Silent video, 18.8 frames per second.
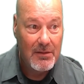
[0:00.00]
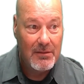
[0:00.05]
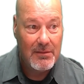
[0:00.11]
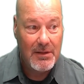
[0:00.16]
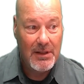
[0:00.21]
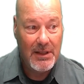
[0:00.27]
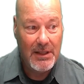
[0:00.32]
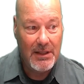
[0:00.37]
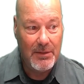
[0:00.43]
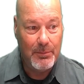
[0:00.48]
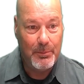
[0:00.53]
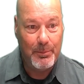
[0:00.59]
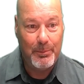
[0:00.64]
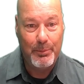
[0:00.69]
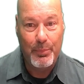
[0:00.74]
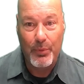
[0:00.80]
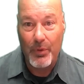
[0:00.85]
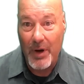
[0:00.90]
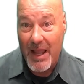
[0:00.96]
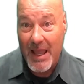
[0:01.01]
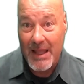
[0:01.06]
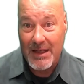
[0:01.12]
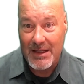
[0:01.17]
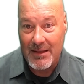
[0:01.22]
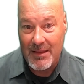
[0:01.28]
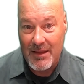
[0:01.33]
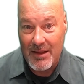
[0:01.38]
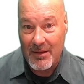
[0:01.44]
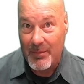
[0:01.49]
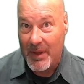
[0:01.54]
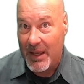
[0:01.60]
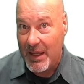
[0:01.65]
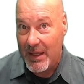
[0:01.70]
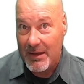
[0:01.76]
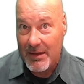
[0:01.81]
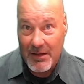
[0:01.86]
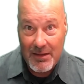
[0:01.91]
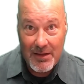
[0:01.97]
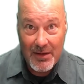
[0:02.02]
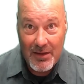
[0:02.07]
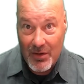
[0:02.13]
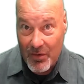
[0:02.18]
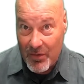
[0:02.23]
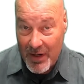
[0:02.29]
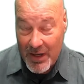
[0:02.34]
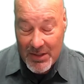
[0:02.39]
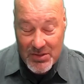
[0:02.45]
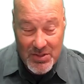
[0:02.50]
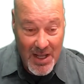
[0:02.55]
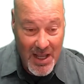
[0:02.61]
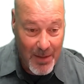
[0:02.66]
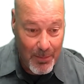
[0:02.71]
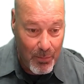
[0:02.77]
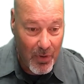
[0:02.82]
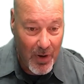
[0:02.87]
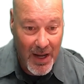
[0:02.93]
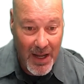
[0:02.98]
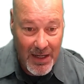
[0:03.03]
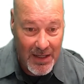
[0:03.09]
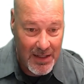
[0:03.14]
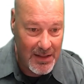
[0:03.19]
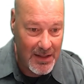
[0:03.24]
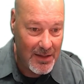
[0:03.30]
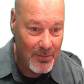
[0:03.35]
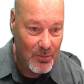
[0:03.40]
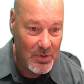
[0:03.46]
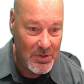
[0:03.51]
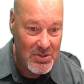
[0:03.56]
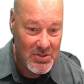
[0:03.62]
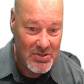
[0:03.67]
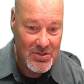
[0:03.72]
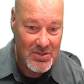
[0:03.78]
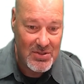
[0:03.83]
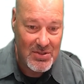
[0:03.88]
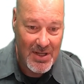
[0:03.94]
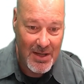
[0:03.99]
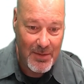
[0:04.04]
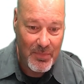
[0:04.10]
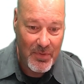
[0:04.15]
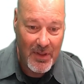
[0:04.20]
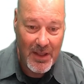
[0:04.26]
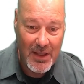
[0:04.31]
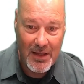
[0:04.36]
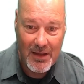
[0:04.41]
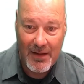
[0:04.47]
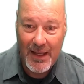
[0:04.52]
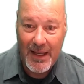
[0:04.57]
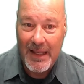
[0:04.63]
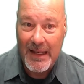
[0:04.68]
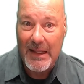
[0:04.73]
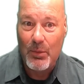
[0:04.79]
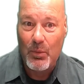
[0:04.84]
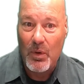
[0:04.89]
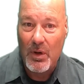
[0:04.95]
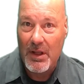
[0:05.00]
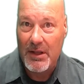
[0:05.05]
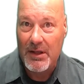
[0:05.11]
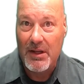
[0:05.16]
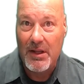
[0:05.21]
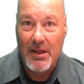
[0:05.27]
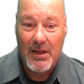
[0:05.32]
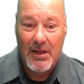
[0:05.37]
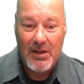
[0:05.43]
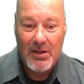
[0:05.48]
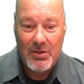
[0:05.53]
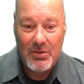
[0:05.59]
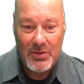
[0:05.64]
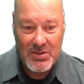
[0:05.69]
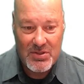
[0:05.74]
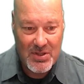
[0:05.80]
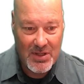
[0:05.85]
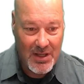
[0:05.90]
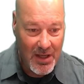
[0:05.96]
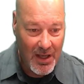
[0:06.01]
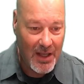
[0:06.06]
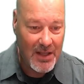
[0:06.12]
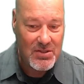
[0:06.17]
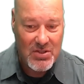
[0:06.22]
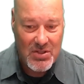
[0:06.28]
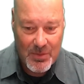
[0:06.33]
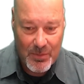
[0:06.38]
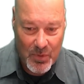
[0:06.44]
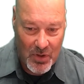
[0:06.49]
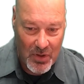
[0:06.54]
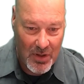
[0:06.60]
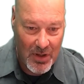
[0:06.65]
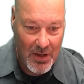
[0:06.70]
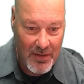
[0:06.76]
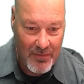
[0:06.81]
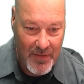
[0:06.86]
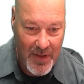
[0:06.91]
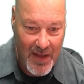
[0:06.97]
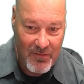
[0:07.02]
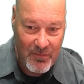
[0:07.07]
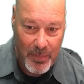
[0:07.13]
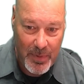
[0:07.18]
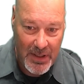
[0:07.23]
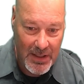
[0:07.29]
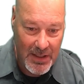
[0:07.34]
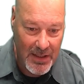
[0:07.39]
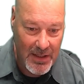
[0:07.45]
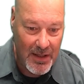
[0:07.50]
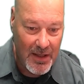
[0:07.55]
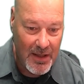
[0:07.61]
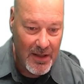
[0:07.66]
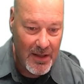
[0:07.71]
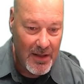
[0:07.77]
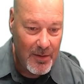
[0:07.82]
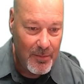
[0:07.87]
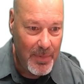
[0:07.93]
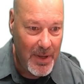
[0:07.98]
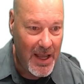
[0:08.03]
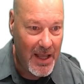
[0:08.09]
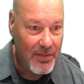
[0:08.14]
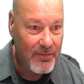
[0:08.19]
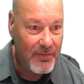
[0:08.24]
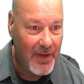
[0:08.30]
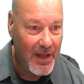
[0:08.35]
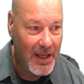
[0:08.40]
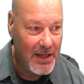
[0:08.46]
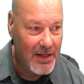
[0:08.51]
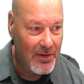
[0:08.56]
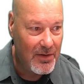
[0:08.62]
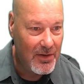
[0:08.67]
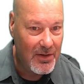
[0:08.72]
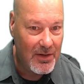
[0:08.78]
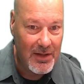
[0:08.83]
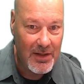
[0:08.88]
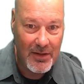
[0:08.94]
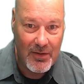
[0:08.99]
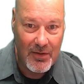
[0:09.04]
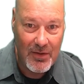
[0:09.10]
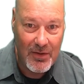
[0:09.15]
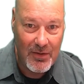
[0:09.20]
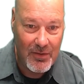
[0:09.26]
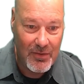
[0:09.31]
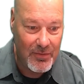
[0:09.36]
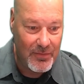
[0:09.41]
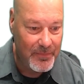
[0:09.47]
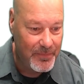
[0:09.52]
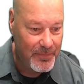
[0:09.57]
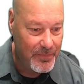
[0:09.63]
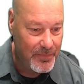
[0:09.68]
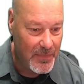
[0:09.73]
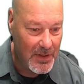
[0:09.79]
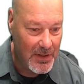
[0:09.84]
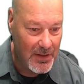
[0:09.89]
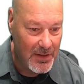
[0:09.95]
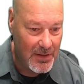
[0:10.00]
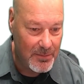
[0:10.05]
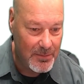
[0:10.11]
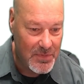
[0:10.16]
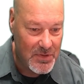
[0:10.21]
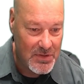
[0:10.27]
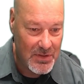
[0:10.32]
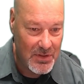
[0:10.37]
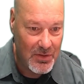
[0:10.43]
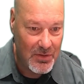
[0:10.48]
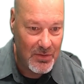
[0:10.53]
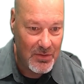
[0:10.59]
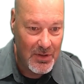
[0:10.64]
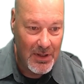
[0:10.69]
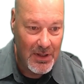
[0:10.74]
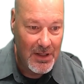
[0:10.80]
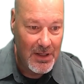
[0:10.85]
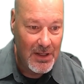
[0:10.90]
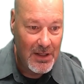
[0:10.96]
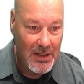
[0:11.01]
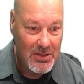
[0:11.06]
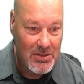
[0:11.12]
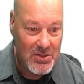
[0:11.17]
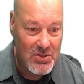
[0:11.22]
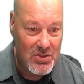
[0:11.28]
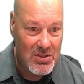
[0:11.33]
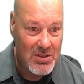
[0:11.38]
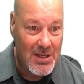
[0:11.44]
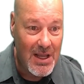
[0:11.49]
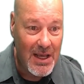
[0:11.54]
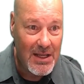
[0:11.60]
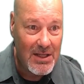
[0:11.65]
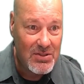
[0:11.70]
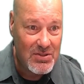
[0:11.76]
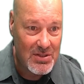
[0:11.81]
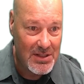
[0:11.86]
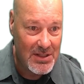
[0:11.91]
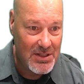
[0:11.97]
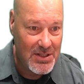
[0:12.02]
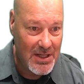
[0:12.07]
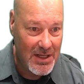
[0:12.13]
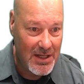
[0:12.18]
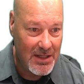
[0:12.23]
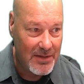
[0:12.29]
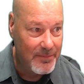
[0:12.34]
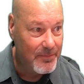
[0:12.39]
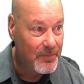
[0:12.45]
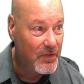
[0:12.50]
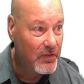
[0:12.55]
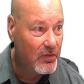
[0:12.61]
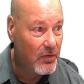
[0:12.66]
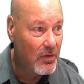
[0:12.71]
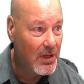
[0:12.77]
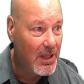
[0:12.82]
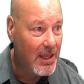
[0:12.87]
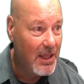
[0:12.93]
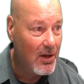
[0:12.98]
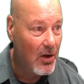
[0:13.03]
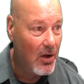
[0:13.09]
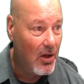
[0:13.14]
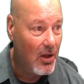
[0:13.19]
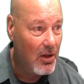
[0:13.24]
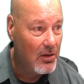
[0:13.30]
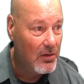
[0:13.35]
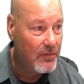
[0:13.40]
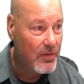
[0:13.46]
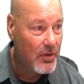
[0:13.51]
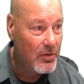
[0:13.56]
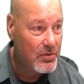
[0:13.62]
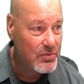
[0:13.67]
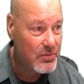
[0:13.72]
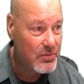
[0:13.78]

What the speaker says: he branded them. Andy did a great job branding them, which is the same thing anyone who is a customer of FP Pathfinder can do. So just nicely done. So again, all of those